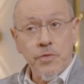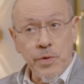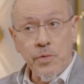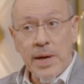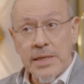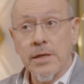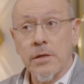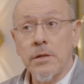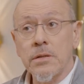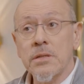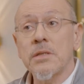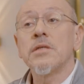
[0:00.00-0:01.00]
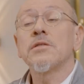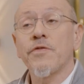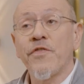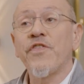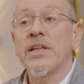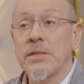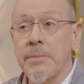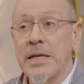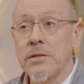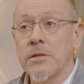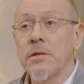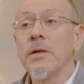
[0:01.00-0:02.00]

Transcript: free radicals is fundamental.